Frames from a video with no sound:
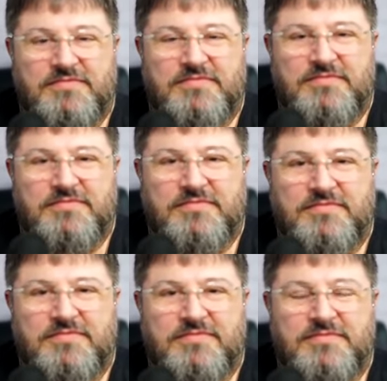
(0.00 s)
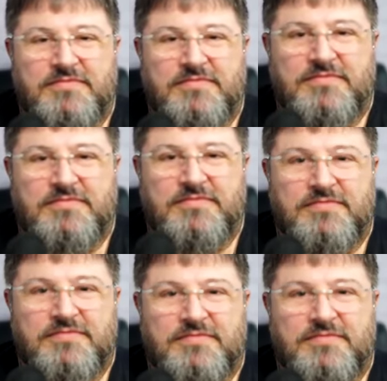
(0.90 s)

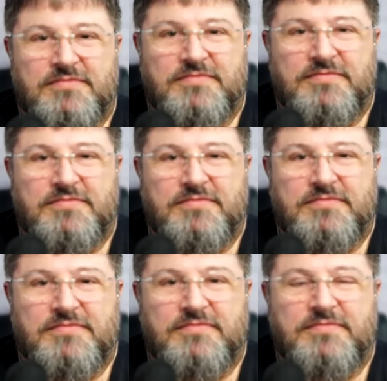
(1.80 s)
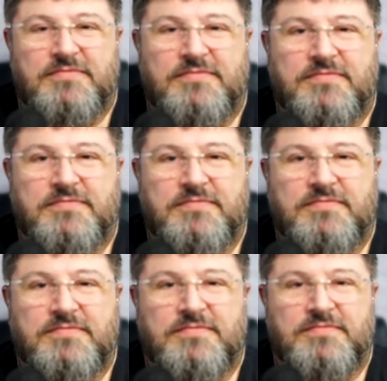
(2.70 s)

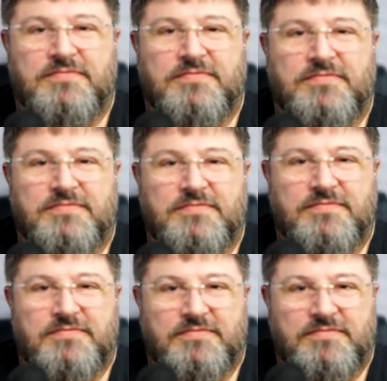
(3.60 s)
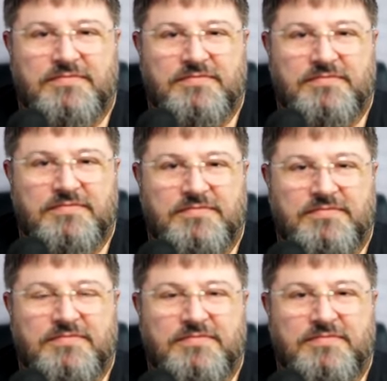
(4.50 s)
The person shown says nothing.